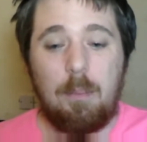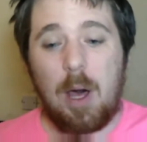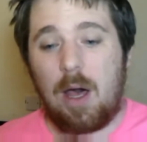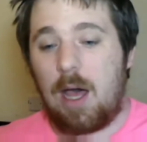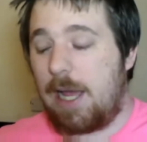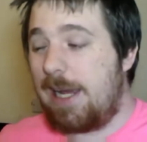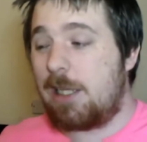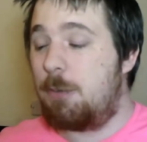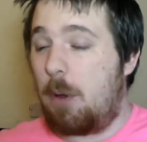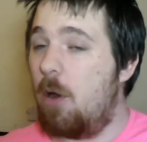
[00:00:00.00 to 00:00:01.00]
but I
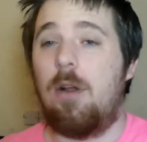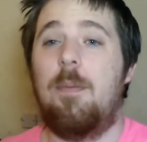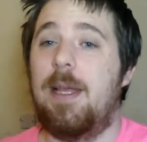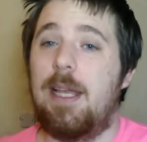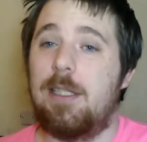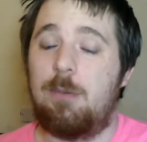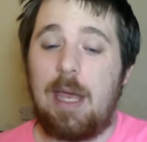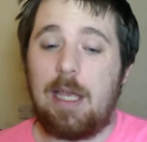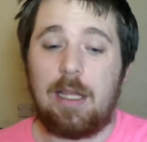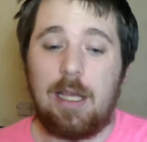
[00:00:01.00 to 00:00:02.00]
guess put her up against
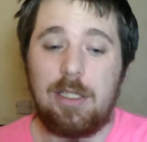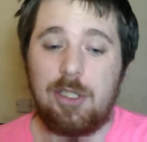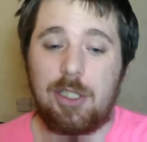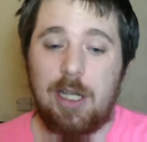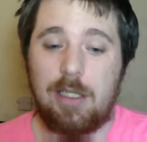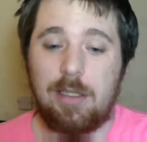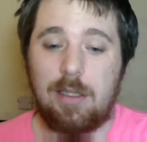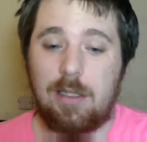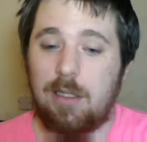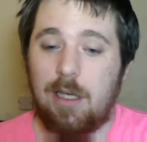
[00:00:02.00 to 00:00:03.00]
Becky Lynch and
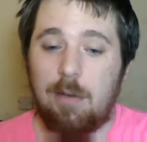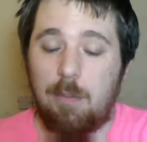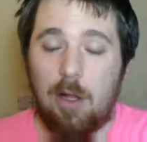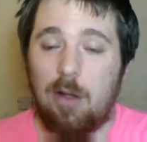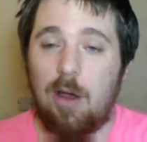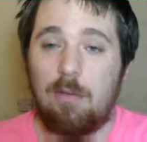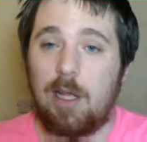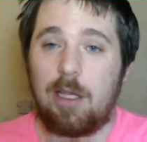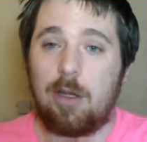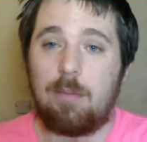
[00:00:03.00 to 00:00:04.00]
you could pull out a
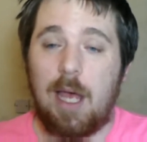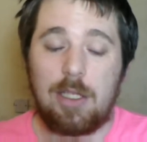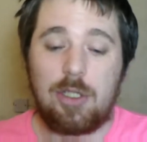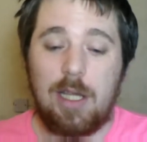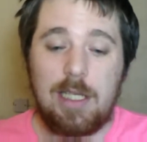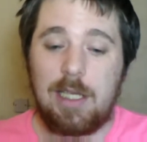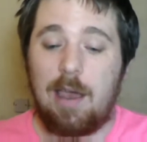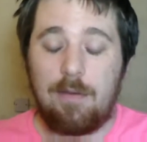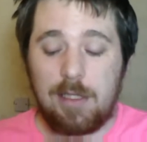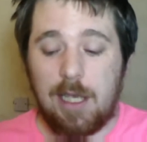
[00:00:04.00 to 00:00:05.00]
really good match. Lacey
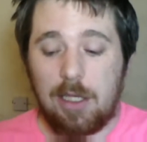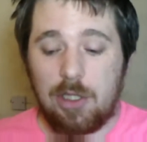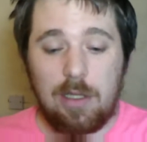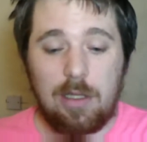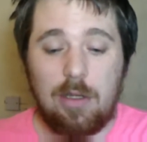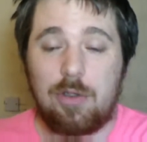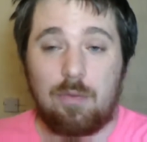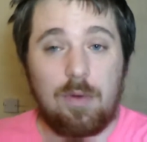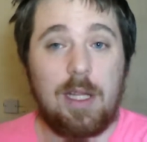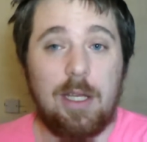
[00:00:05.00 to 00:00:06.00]
Evans actually looked
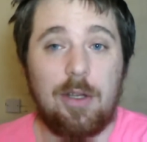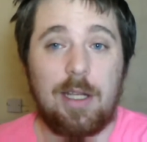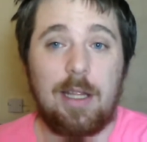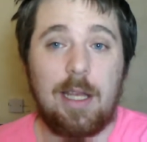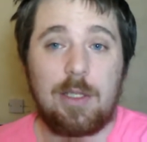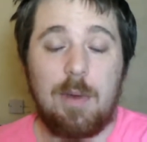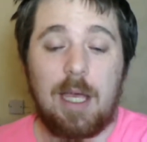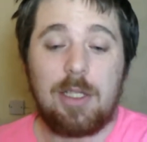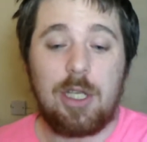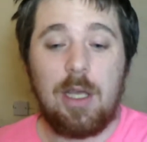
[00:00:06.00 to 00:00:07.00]
really good in this
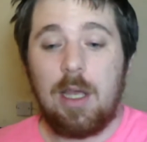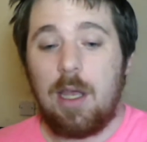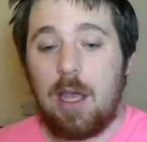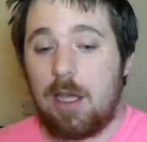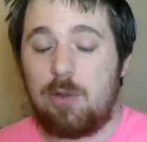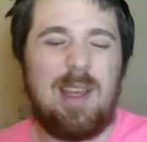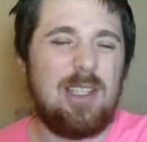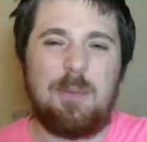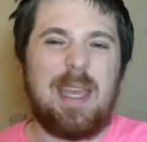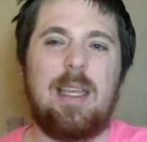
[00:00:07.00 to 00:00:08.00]
match, as well
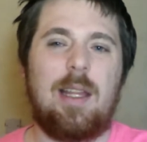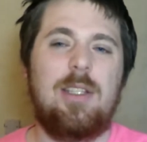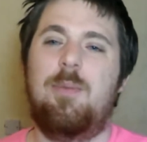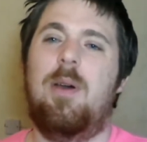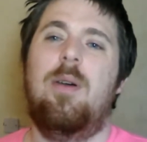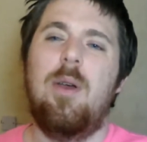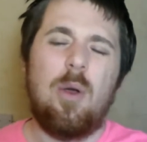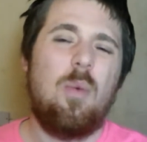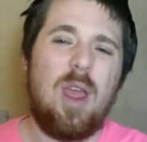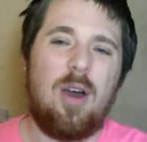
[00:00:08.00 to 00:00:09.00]
as Becky Lynch, but
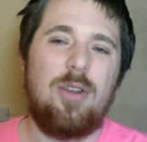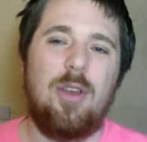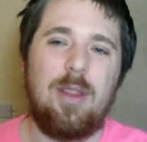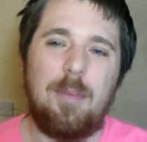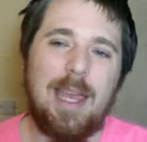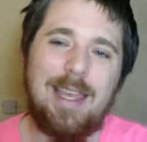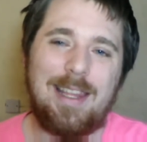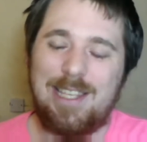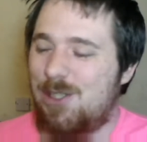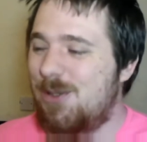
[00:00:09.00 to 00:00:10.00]
we all know that Becky
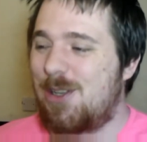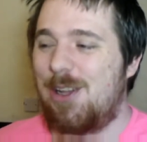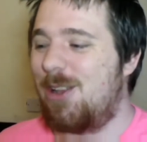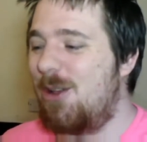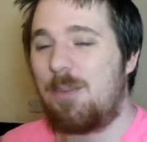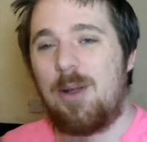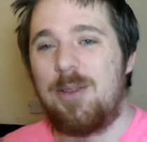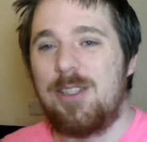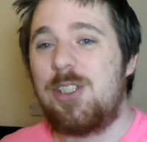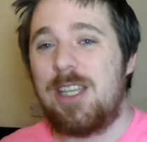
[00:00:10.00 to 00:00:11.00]
Lynch was going to look
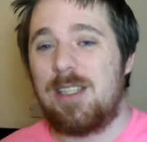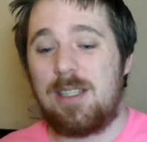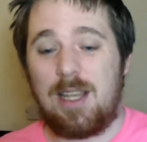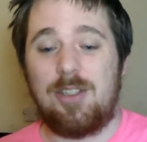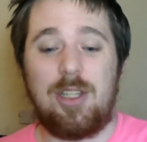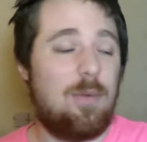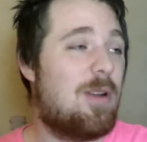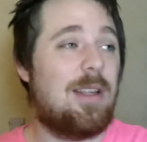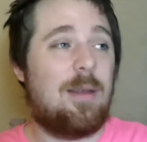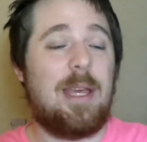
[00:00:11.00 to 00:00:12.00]
brilliant. She is literally
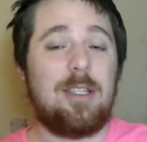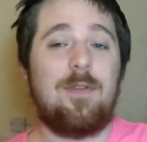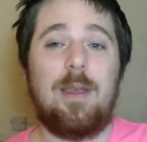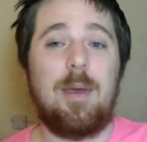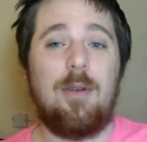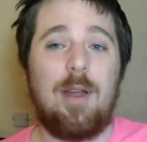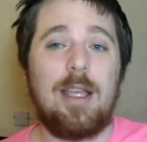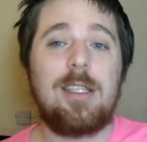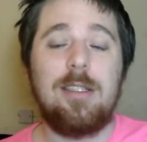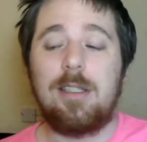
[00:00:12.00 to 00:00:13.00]
one of the best female
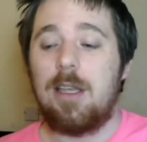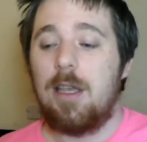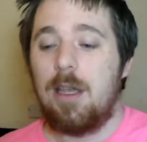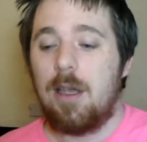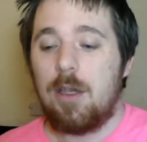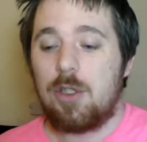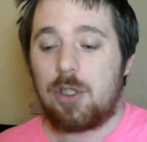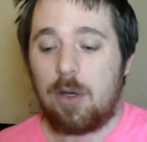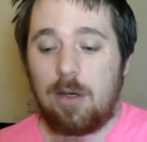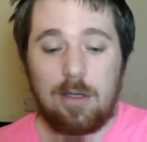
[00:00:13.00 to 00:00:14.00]
wrestlers.
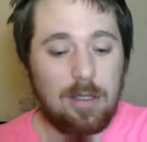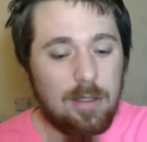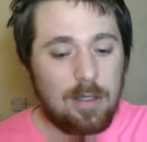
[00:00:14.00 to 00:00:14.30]
So